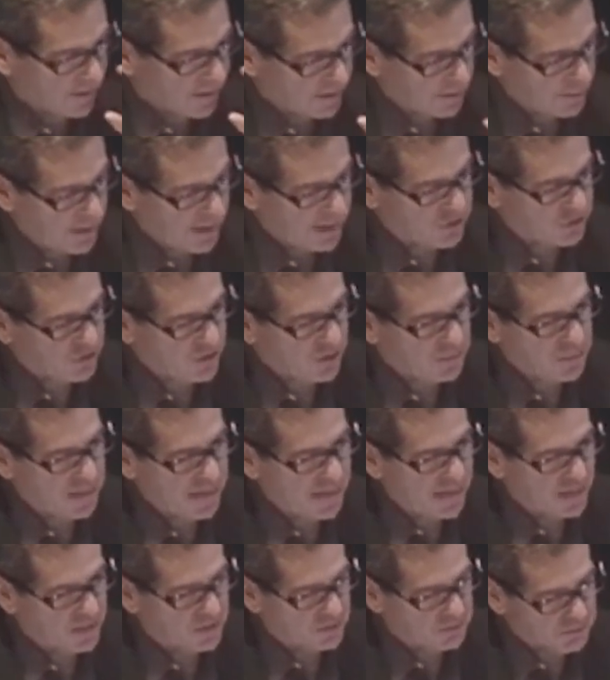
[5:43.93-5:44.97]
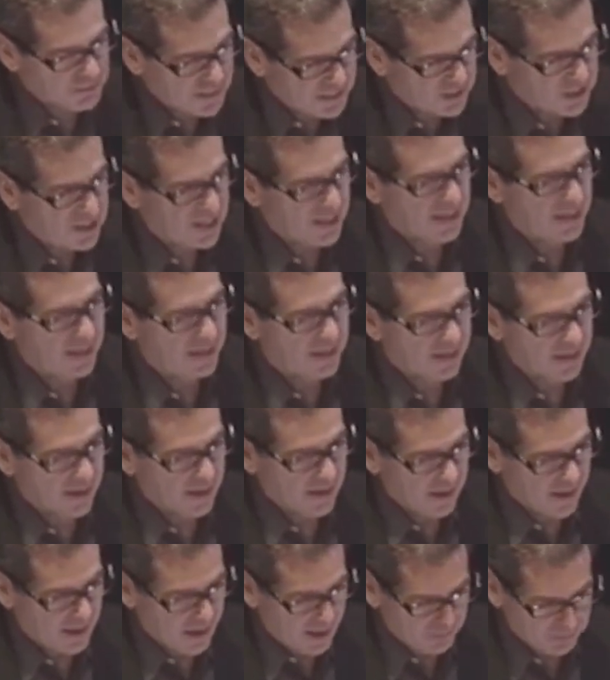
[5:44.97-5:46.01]
the mainstream media is missing
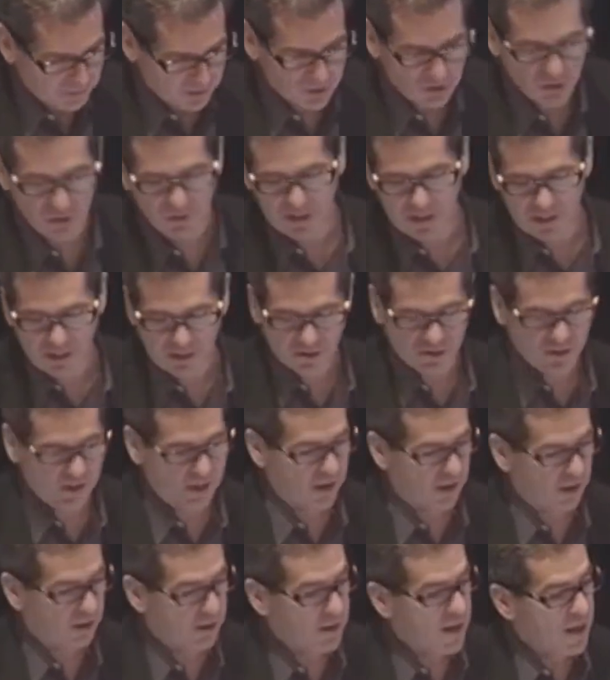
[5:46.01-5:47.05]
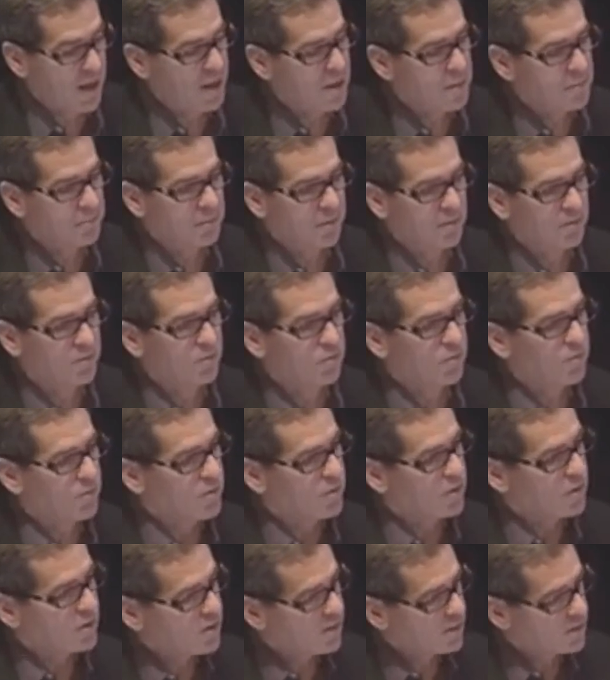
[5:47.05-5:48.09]
opportunities there
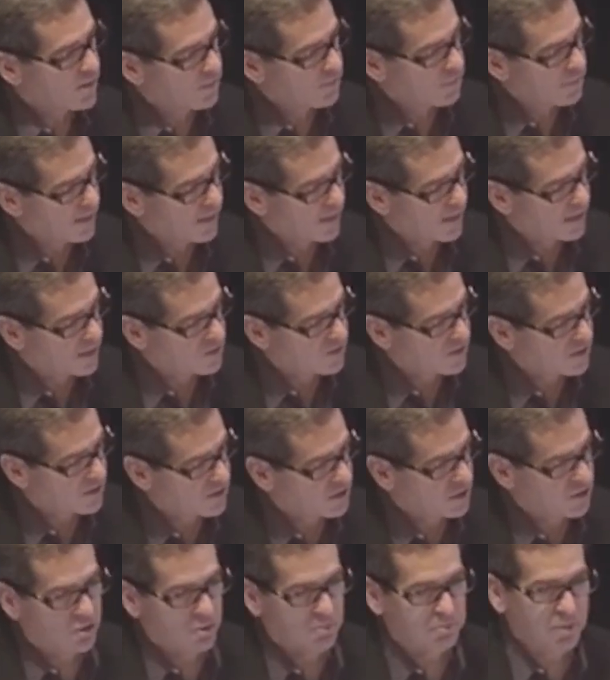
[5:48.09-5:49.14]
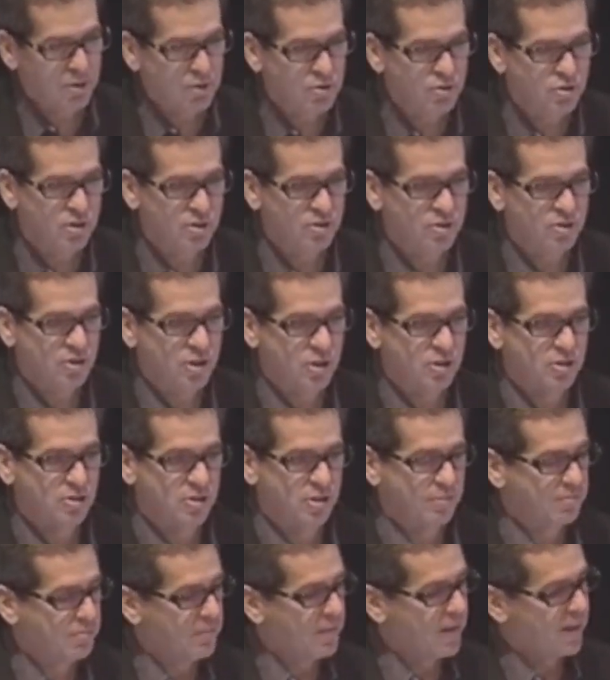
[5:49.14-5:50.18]
that because of the distribution
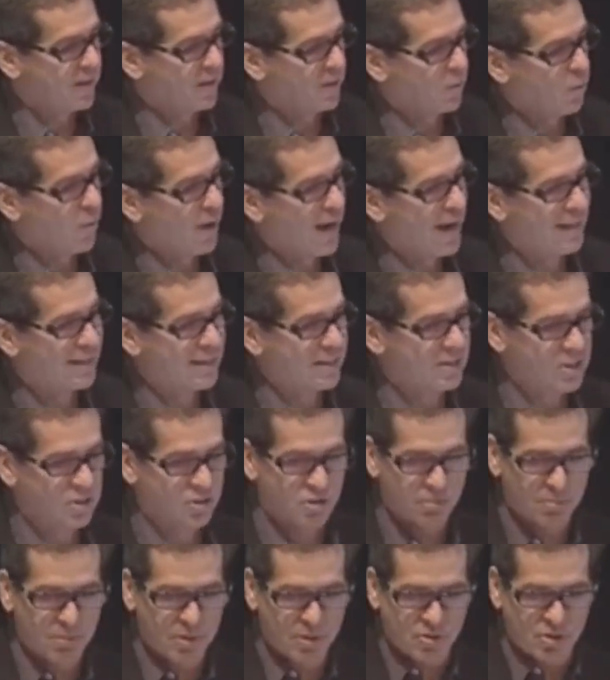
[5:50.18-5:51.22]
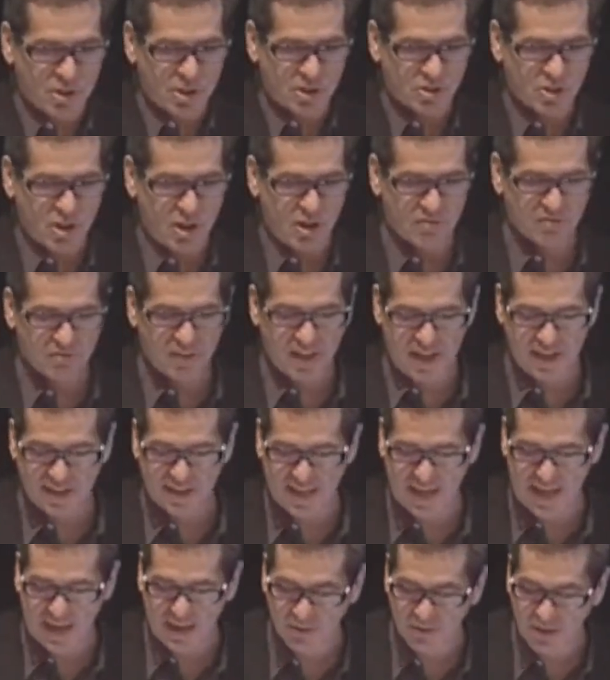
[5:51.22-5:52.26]
system and the way the distribution is all
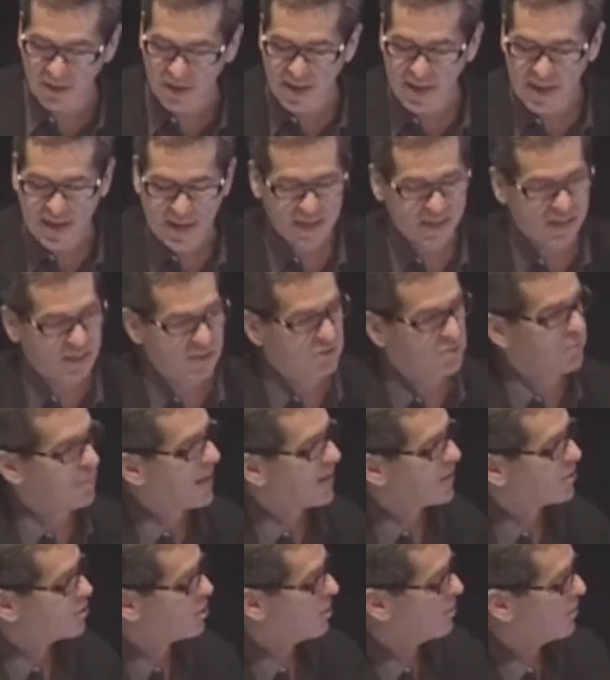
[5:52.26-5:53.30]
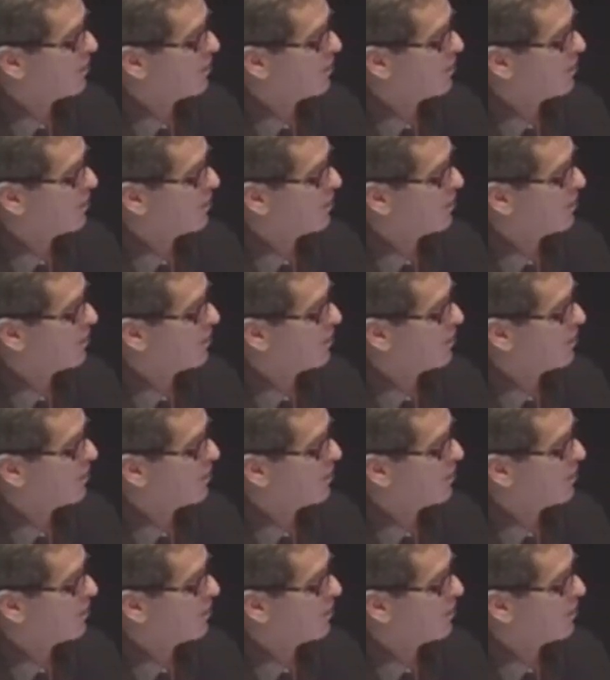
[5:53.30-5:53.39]
flattened out, it doesn't matter so